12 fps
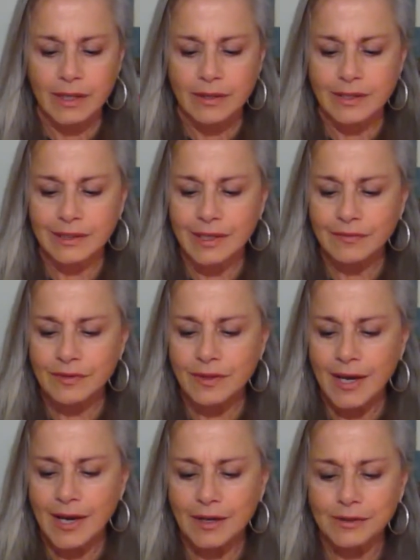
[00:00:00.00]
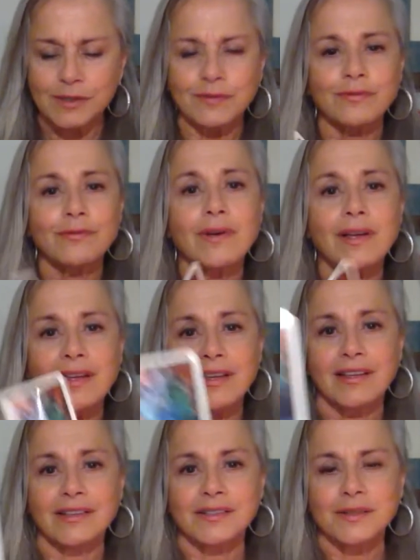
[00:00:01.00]
The 11th house,
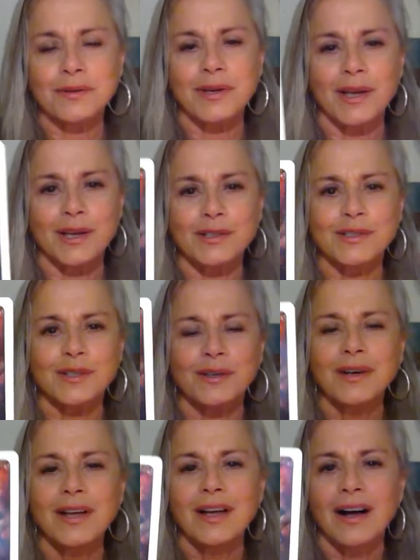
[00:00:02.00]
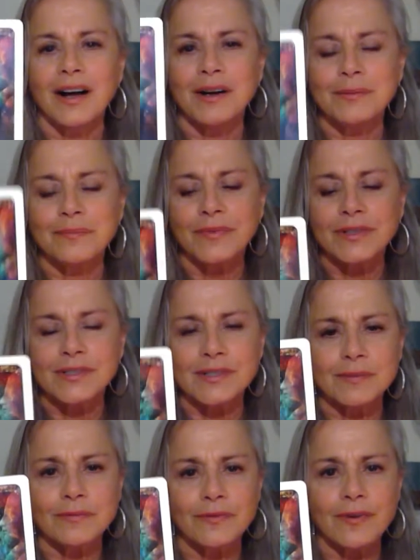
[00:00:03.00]
friends. Okay, so um, there's
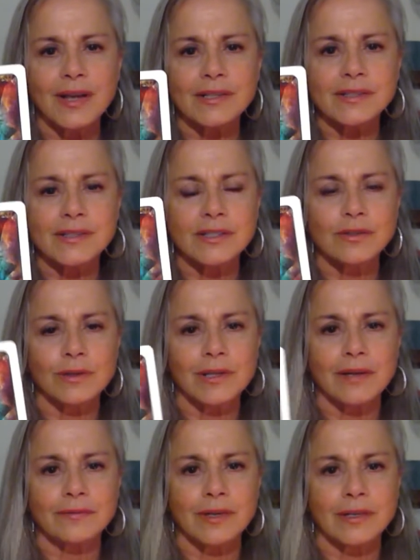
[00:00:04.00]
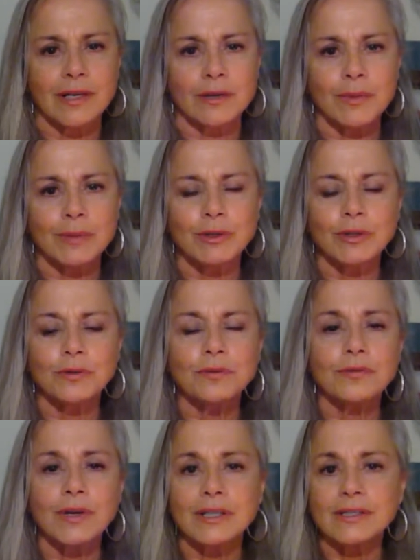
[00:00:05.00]
some friends in your life right now, maybe new
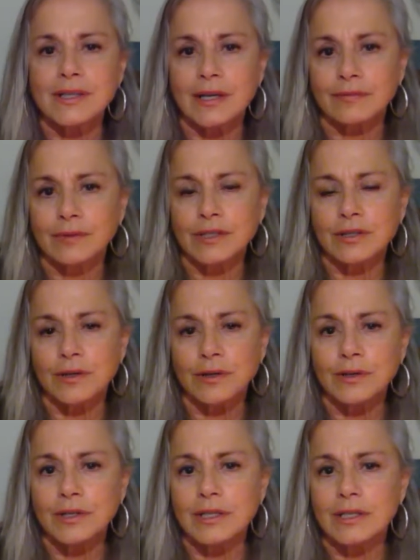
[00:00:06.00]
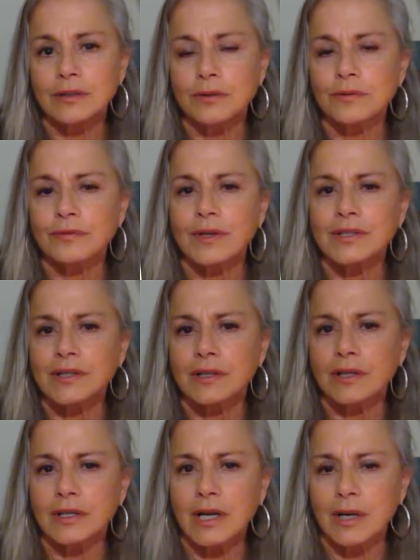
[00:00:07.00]
friends that are returning, new friends that are
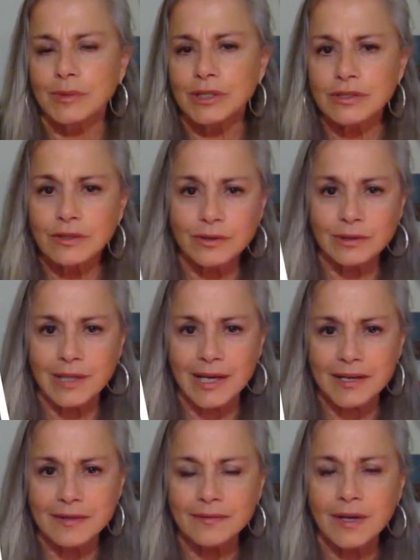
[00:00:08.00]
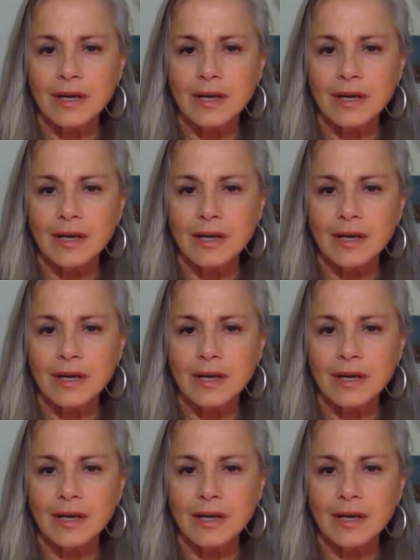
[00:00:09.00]
going to come into your life.